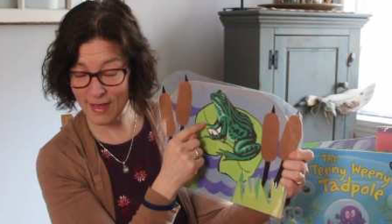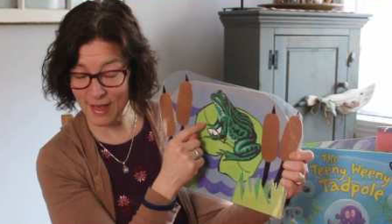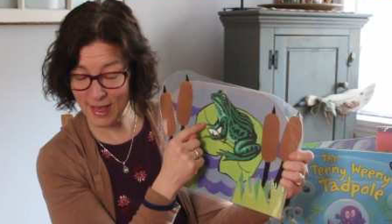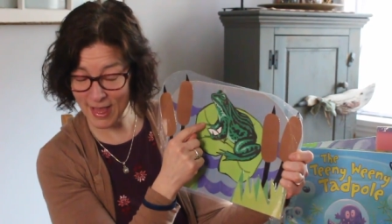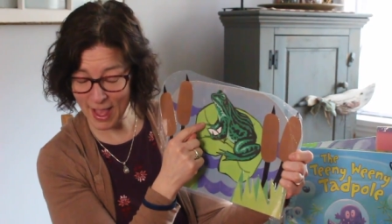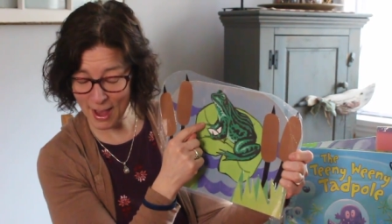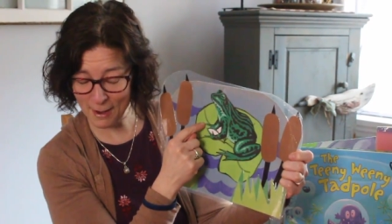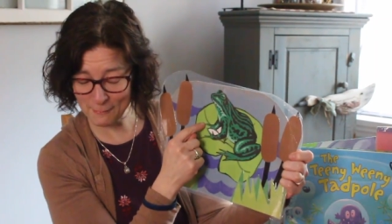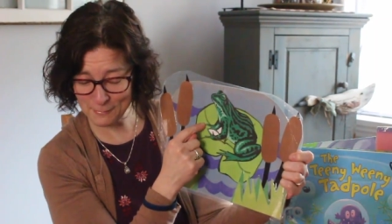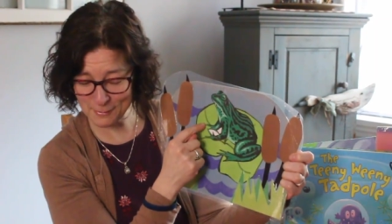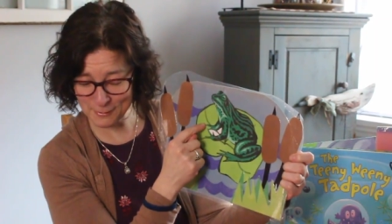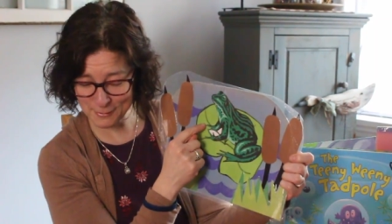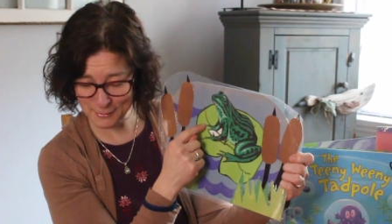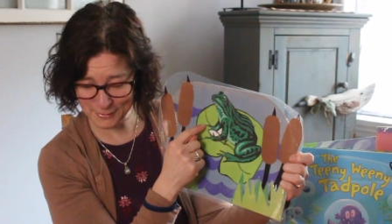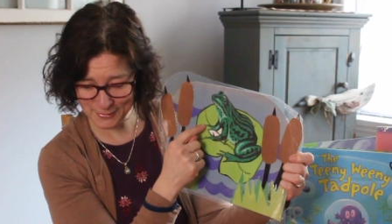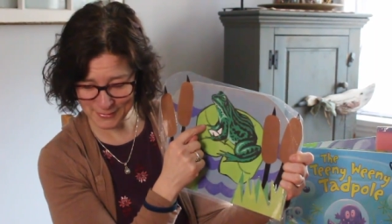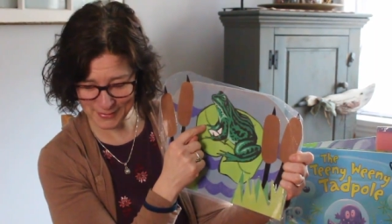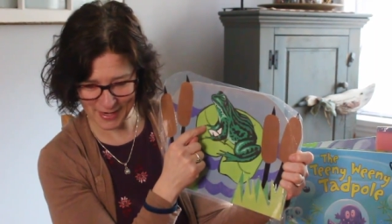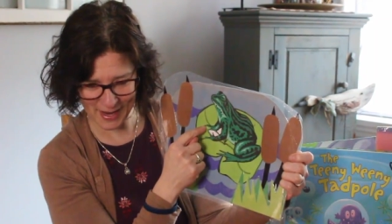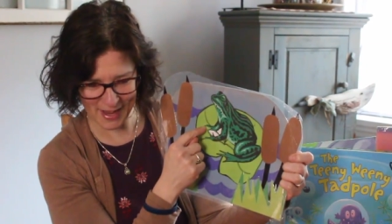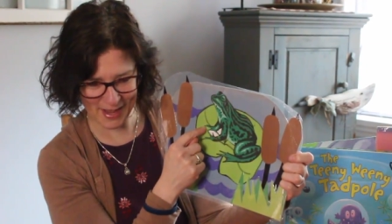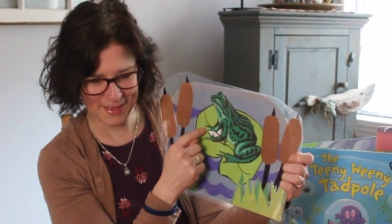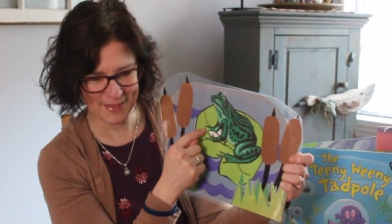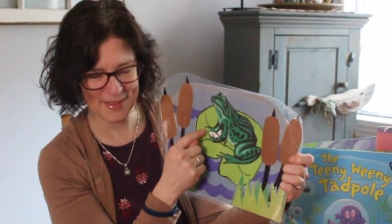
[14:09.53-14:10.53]
Flowers
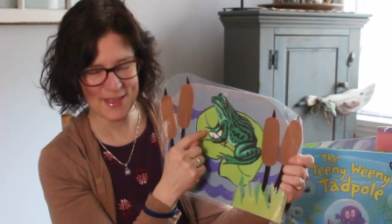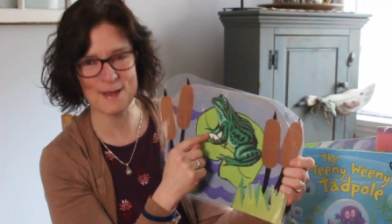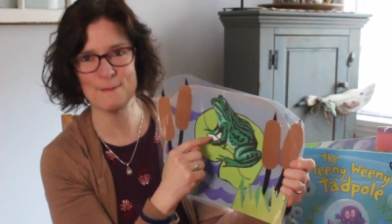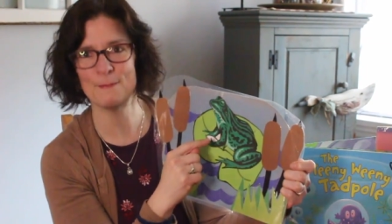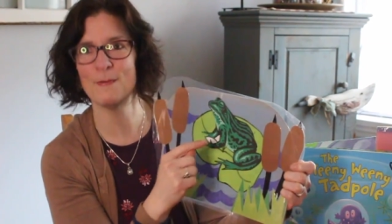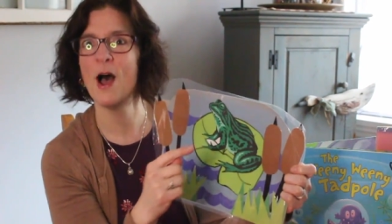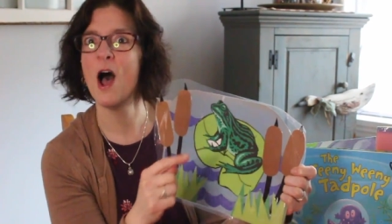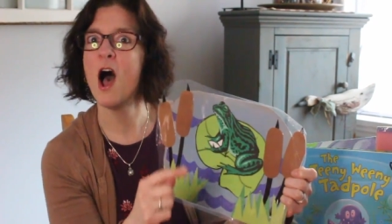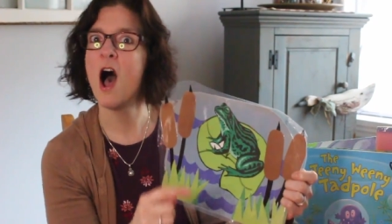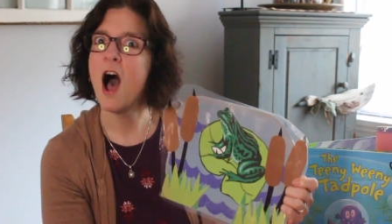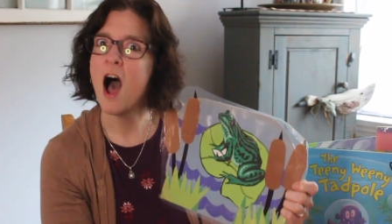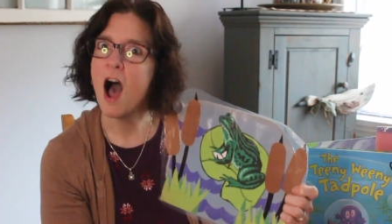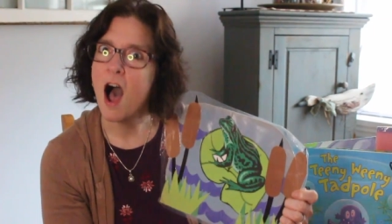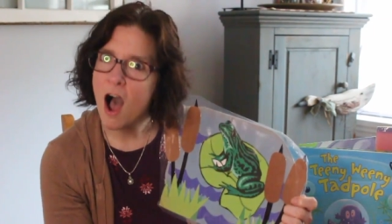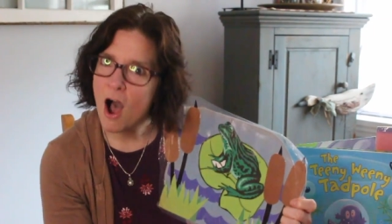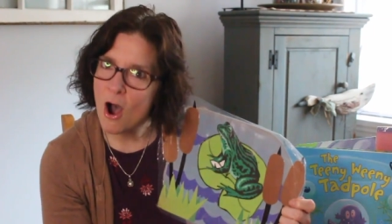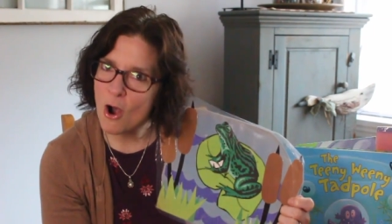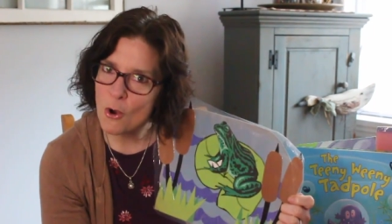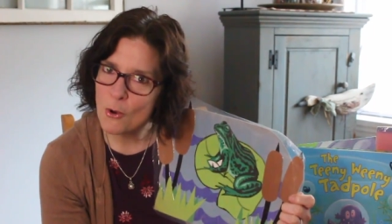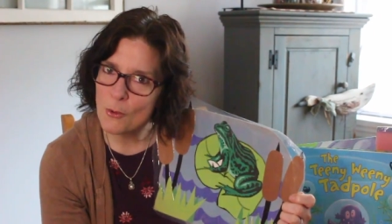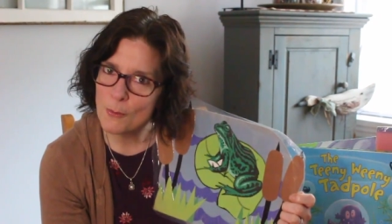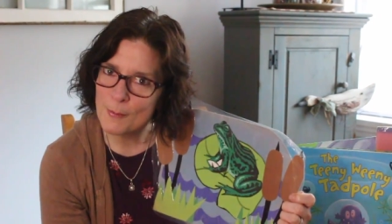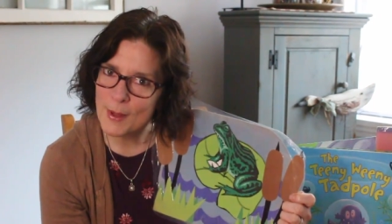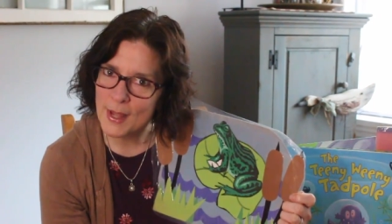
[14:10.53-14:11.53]
on them.
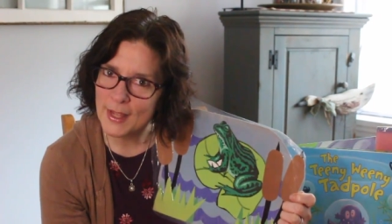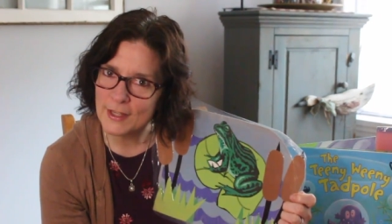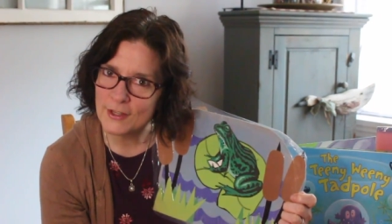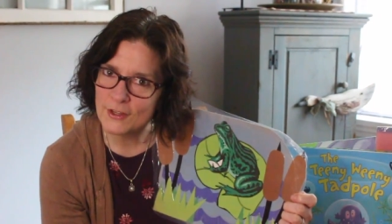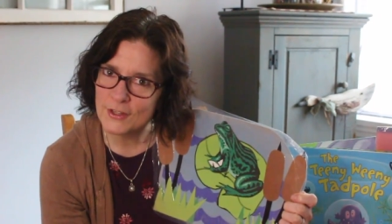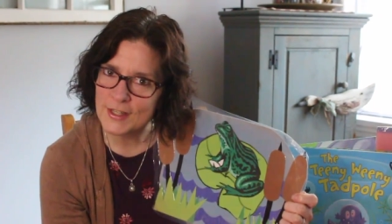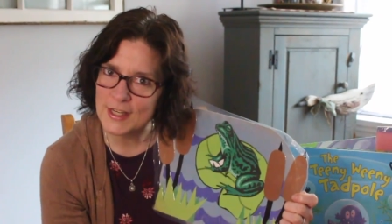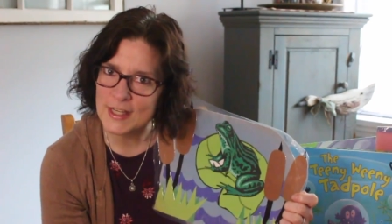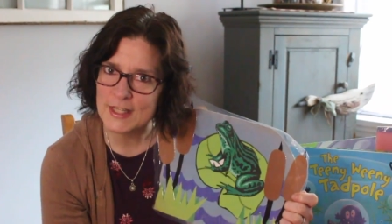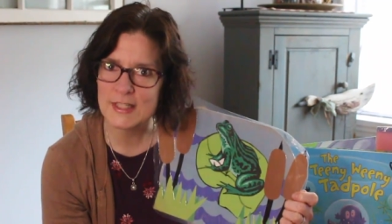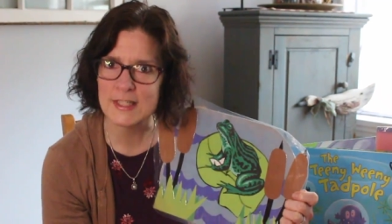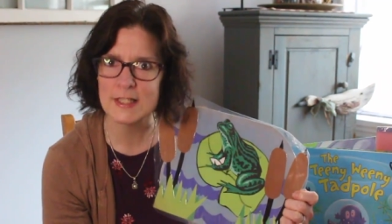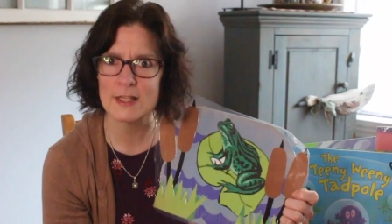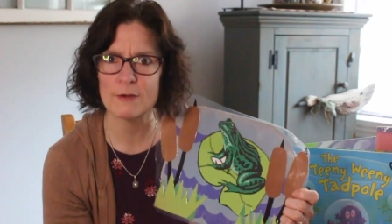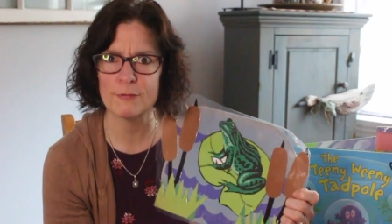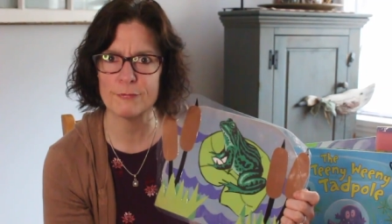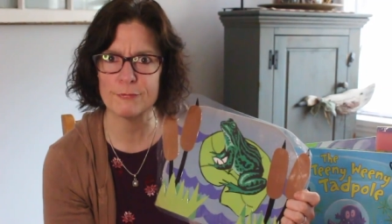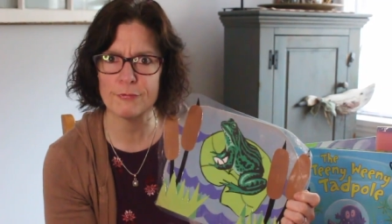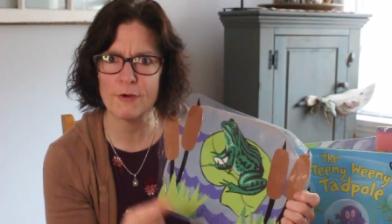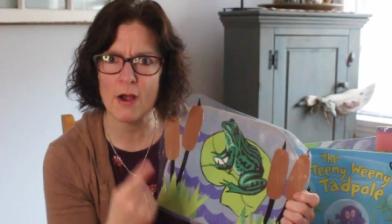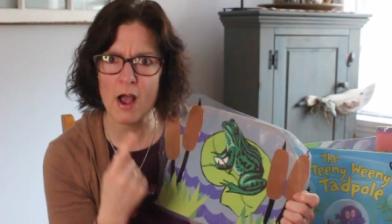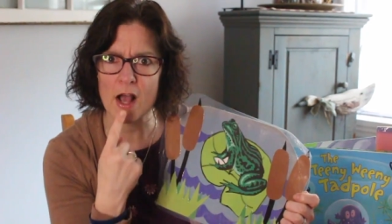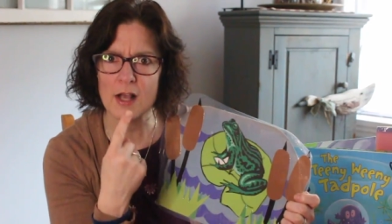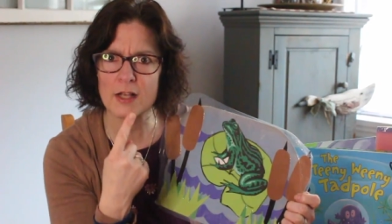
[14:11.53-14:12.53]
Oh my goodness, the
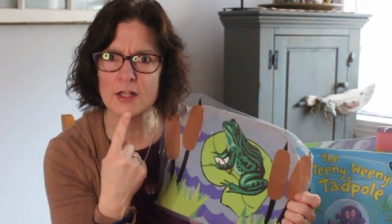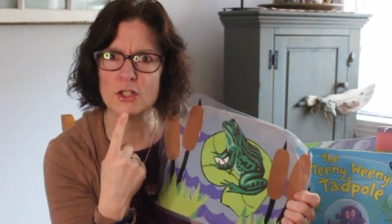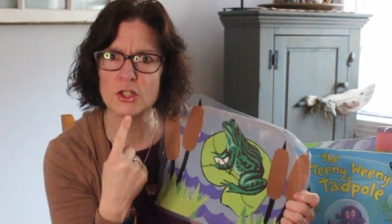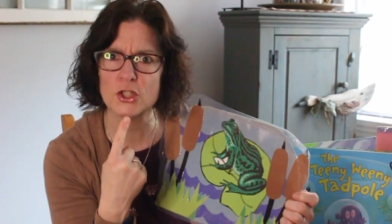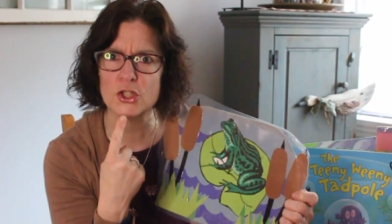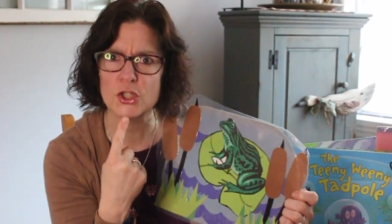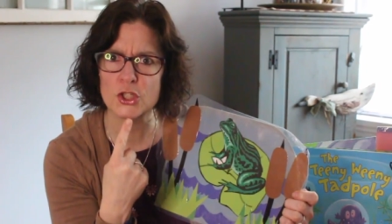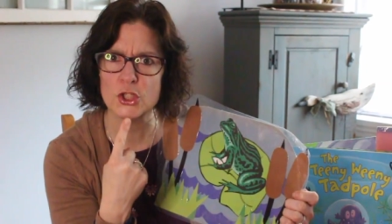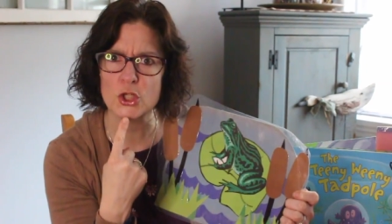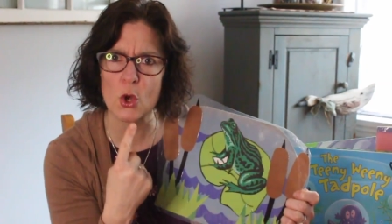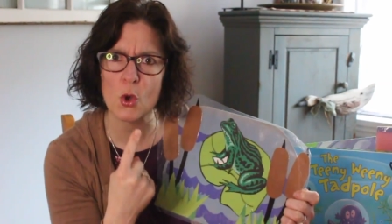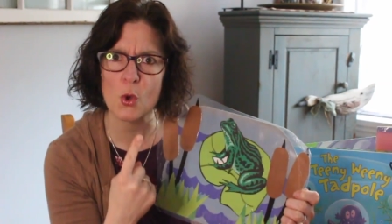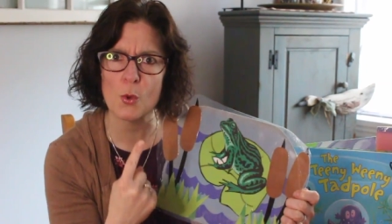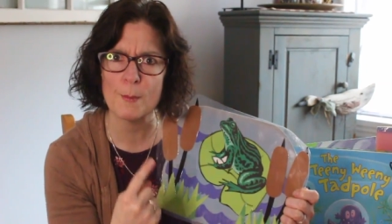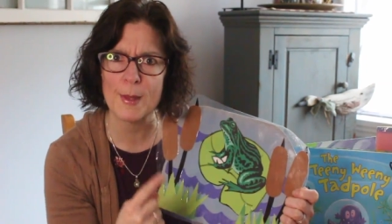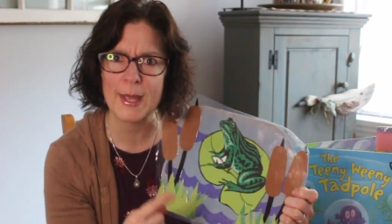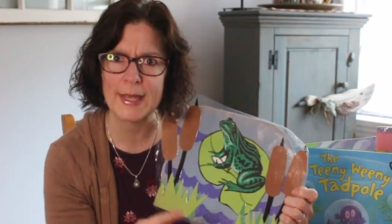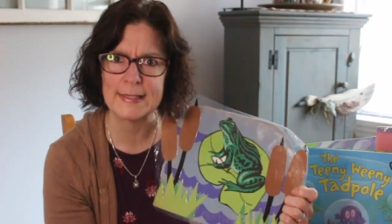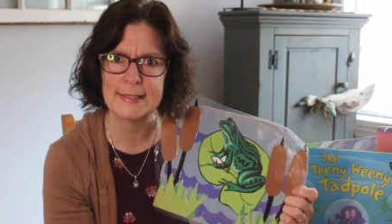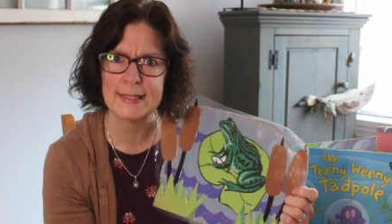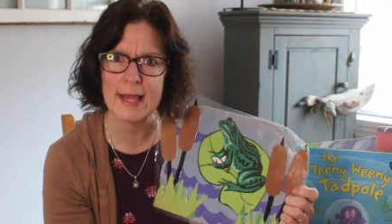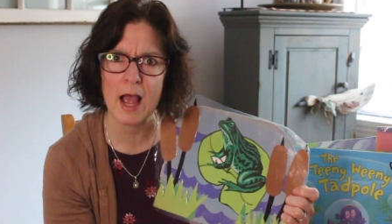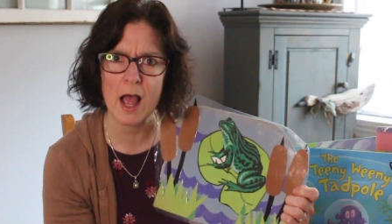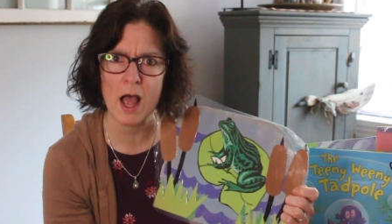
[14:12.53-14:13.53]
frog stole
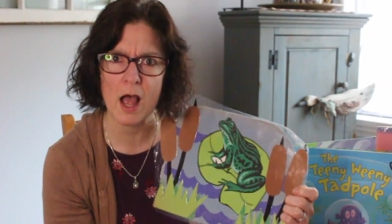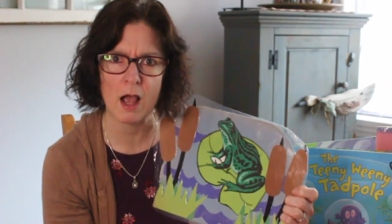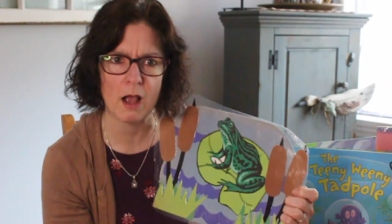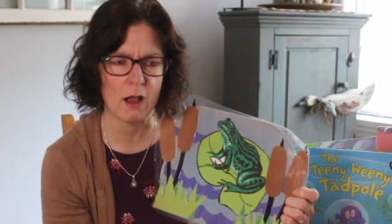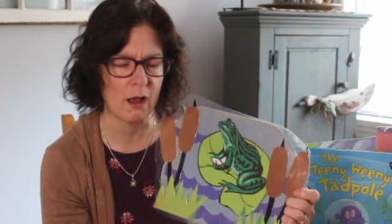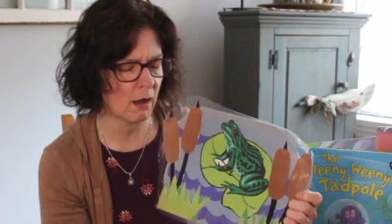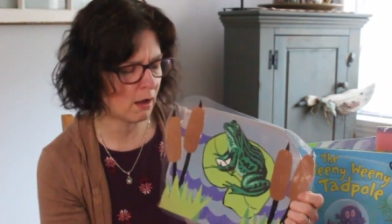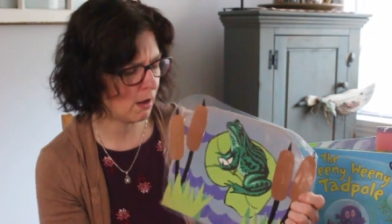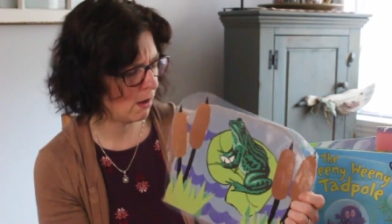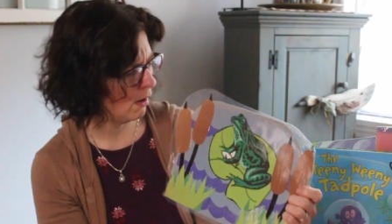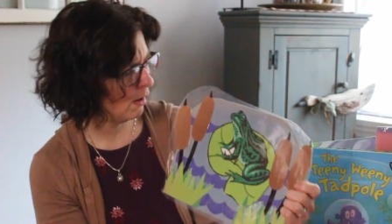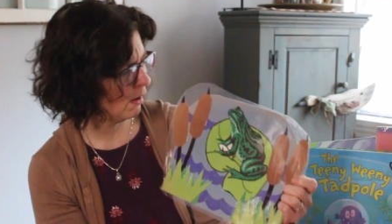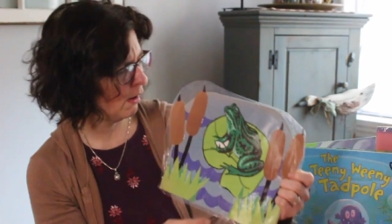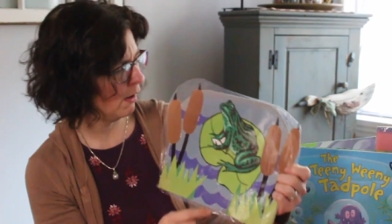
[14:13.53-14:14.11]
my tongue.